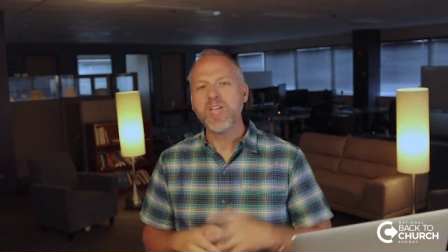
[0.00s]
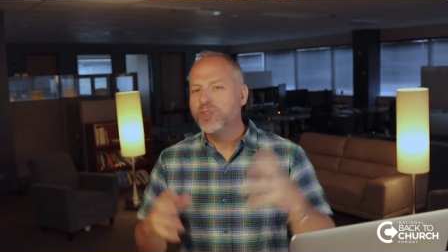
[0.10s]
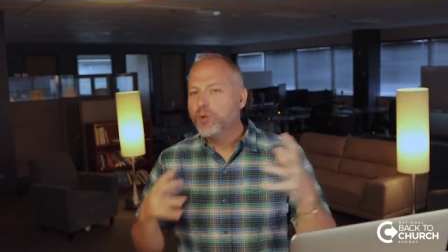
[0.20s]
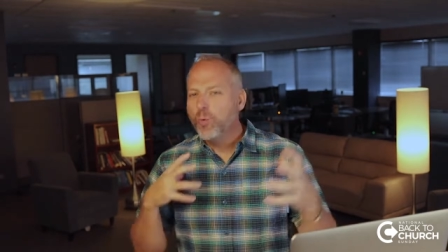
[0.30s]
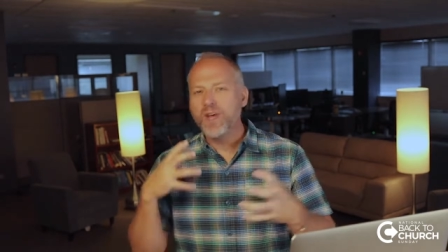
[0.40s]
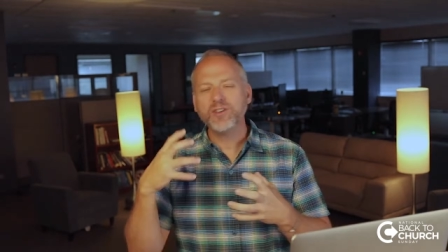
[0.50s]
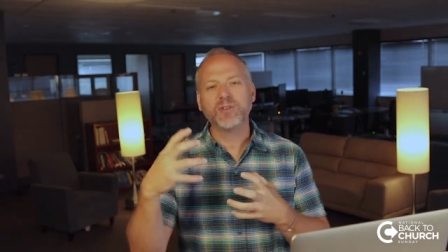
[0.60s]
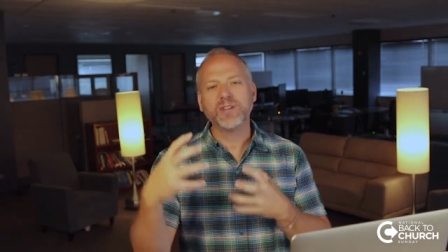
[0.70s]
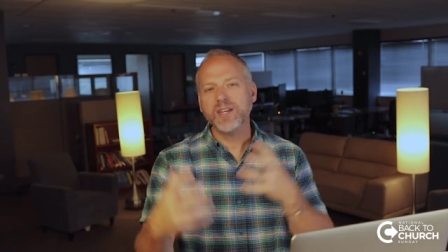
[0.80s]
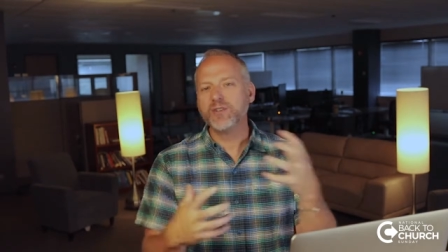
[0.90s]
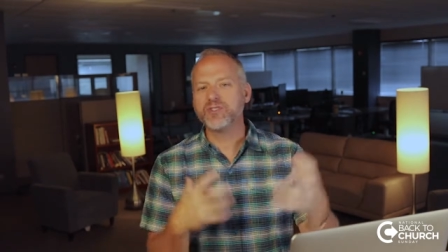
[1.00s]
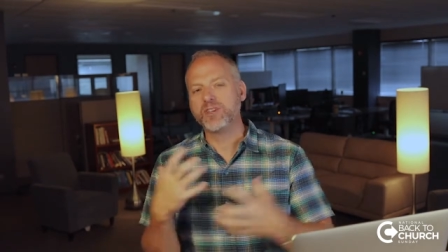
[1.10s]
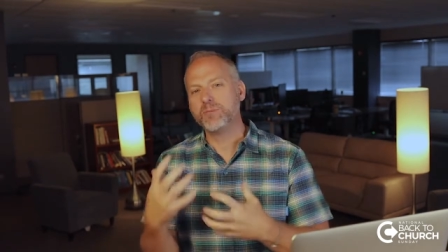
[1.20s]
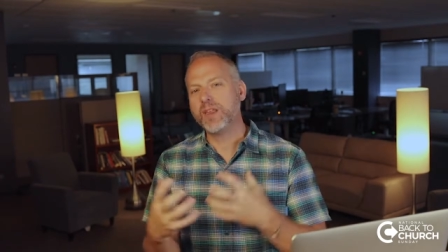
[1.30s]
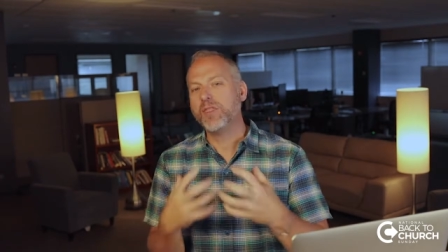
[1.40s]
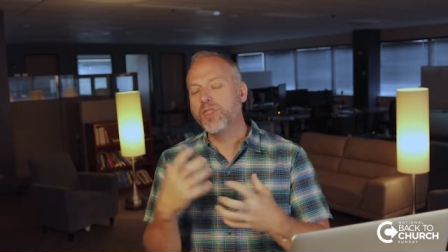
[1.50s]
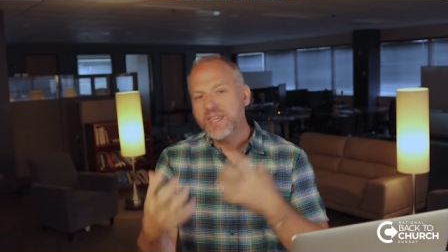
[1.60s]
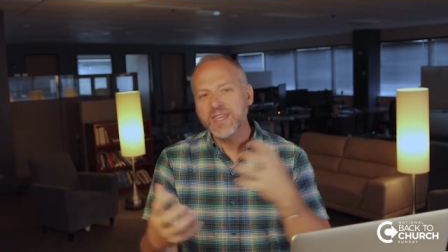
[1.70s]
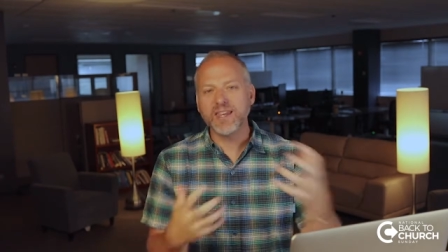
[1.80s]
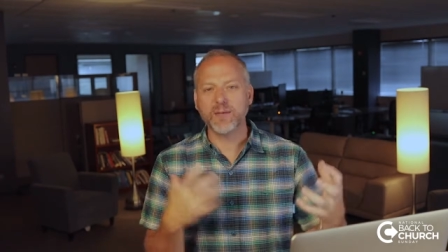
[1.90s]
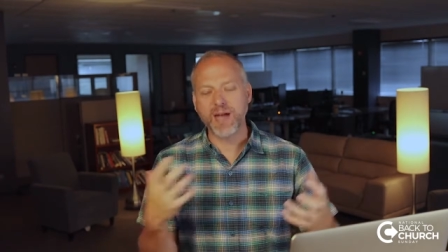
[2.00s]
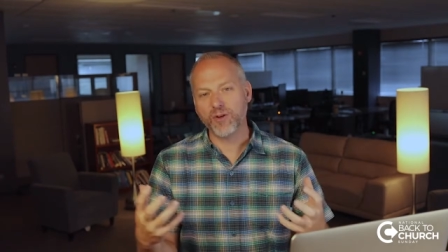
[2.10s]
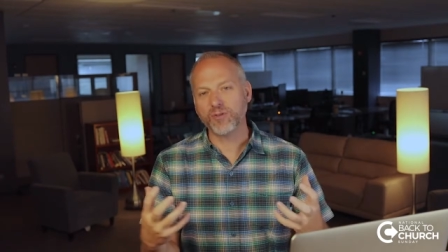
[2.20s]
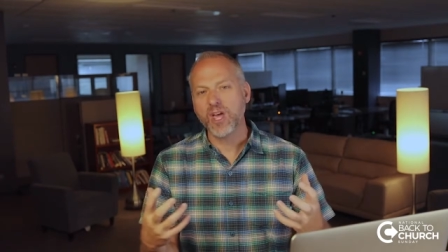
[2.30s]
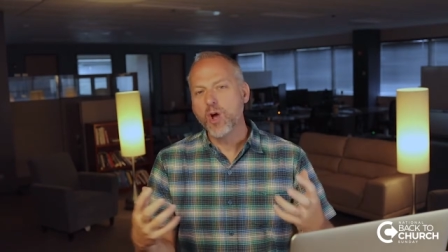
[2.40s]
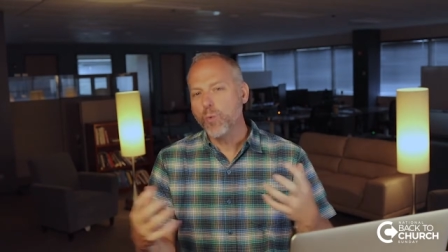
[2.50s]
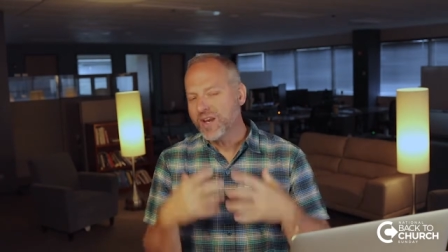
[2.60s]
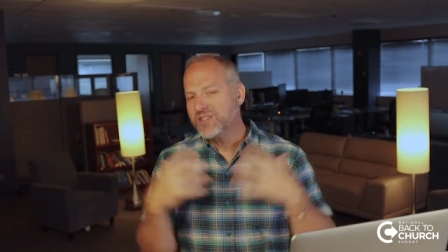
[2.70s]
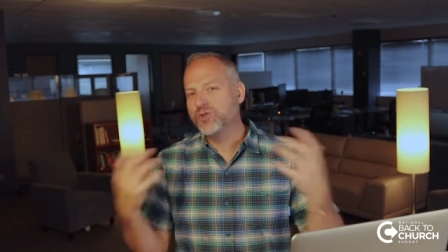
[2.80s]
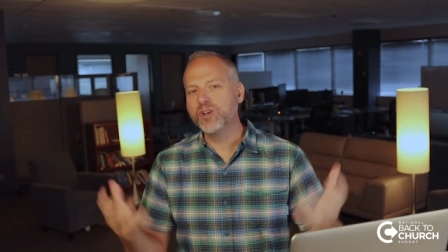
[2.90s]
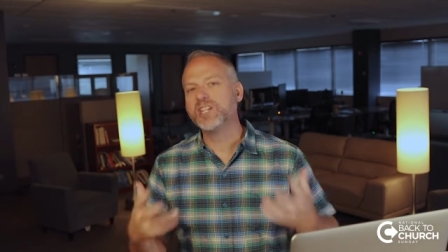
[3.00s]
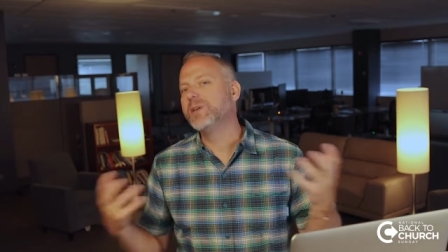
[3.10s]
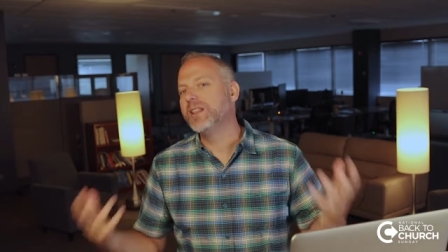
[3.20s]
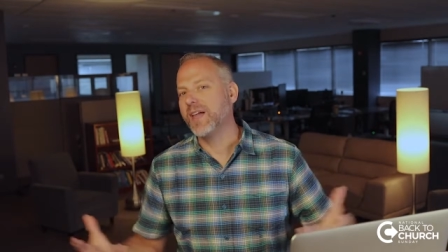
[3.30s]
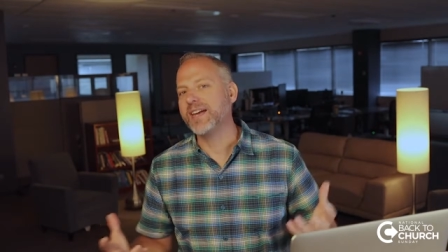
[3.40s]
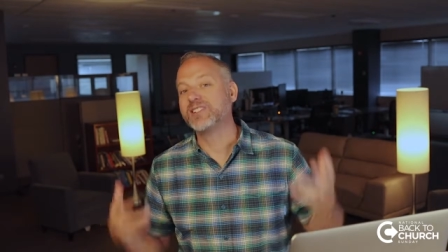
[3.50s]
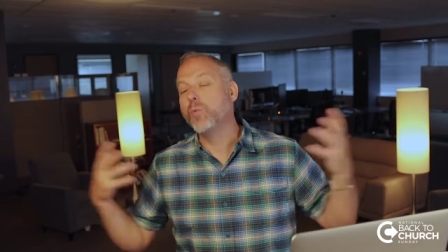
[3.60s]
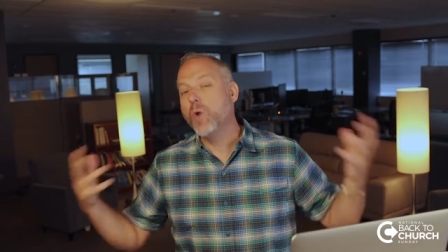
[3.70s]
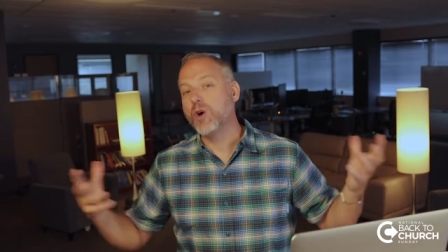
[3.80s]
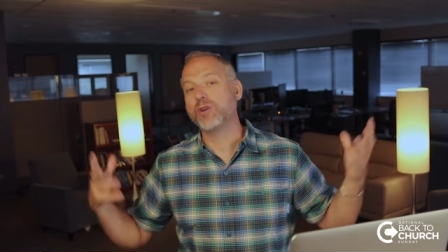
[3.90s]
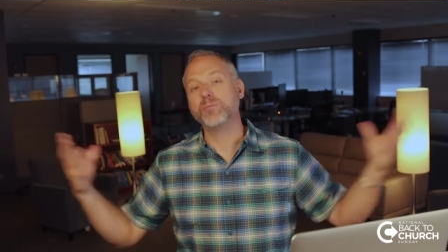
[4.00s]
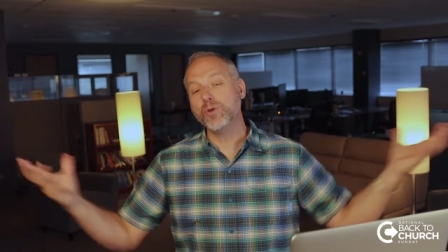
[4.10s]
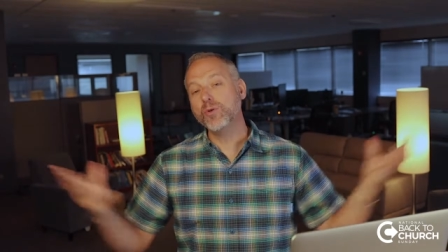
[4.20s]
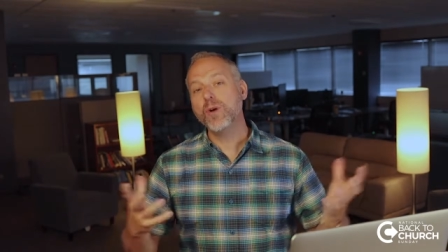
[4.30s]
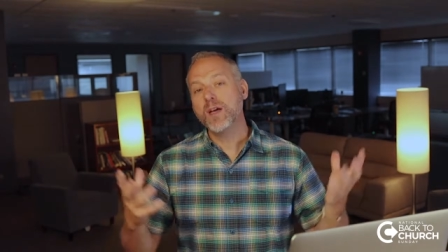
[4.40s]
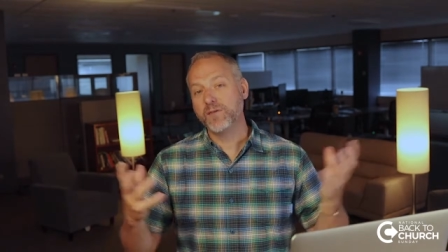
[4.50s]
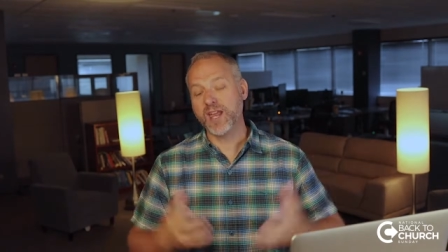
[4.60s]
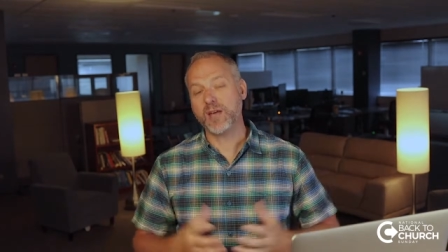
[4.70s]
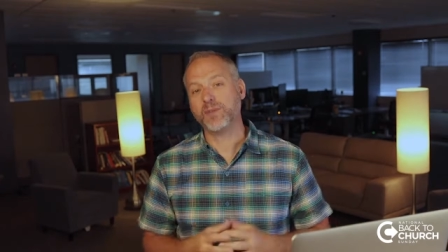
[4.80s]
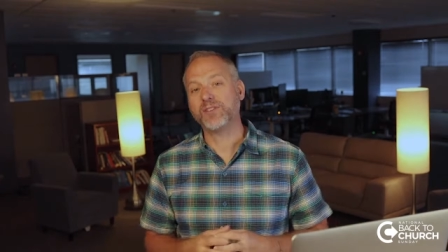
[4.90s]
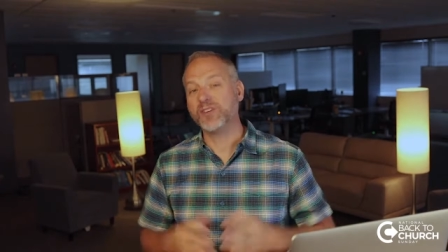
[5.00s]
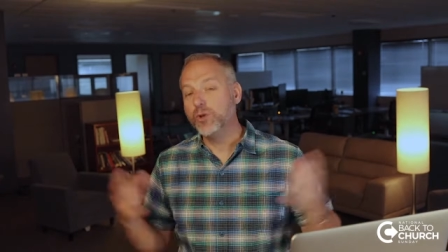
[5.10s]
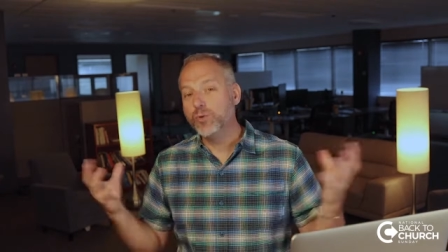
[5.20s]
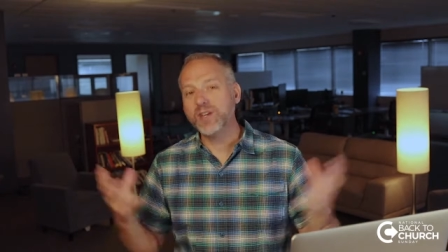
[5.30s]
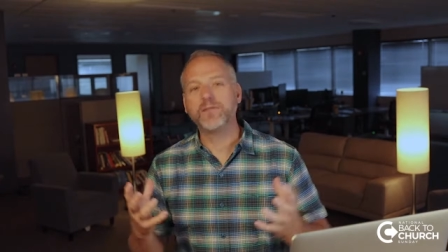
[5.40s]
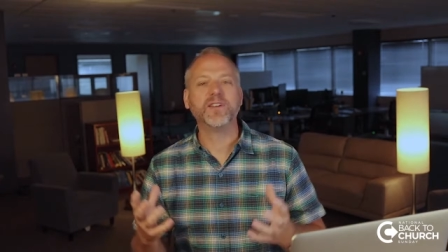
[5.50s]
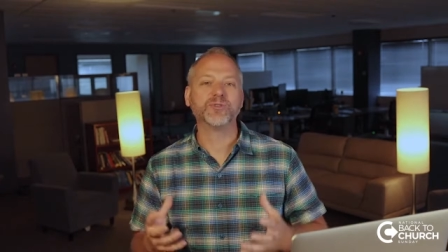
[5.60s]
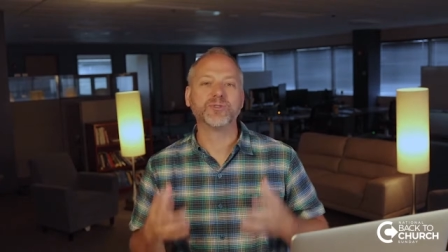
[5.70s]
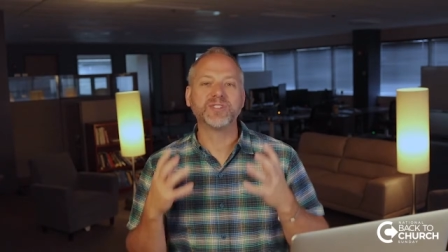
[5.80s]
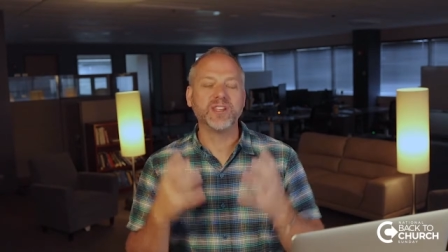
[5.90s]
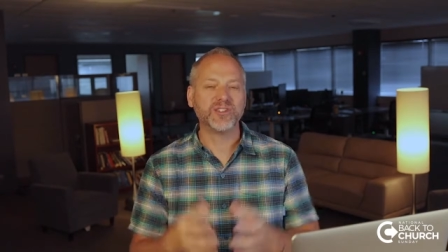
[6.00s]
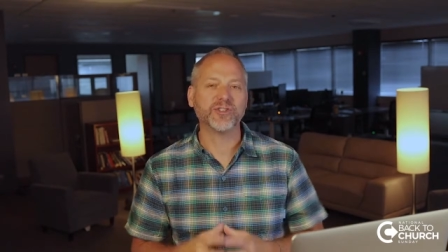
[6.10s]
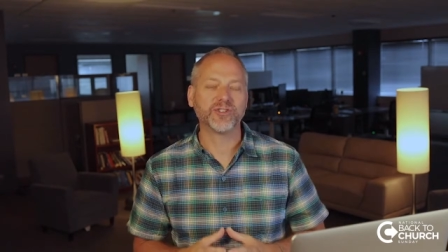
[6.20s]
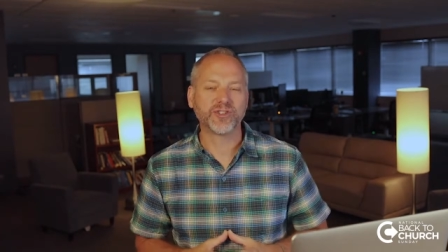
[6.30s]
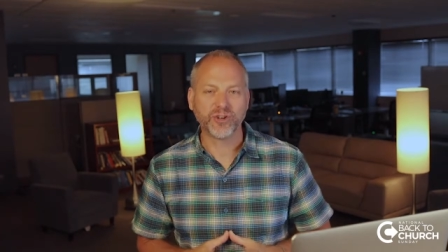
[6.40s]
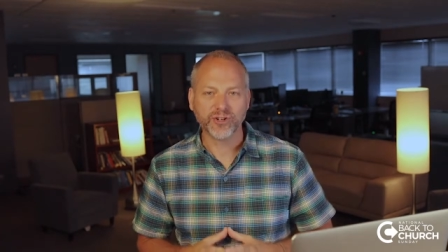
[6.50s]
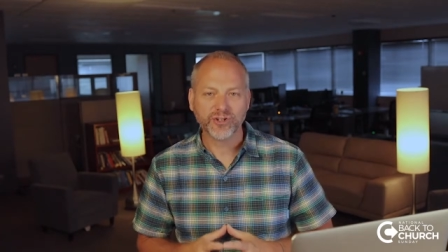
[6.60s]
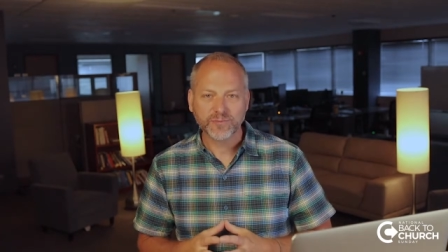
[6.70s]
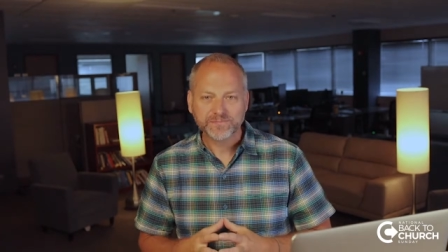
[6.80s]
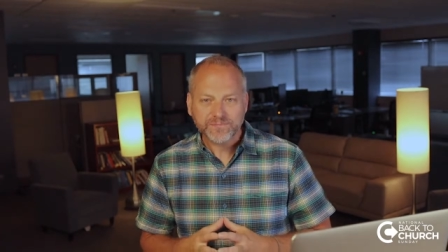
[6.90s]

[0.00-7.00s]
You want your leaders to be thinking about what it's going to be like to welcome new families and new individuals into your church.